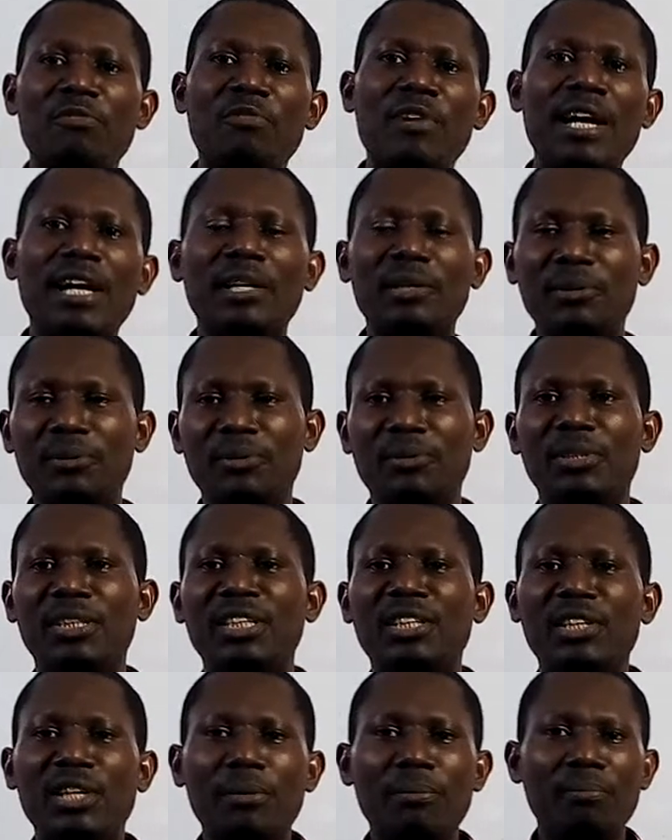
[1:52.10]
value,
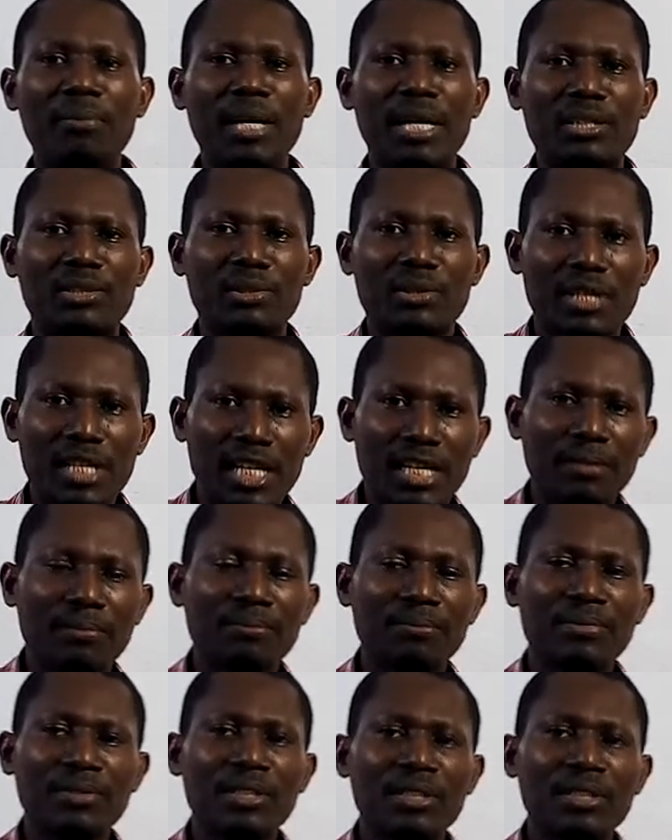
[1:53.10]
in numbers, okay?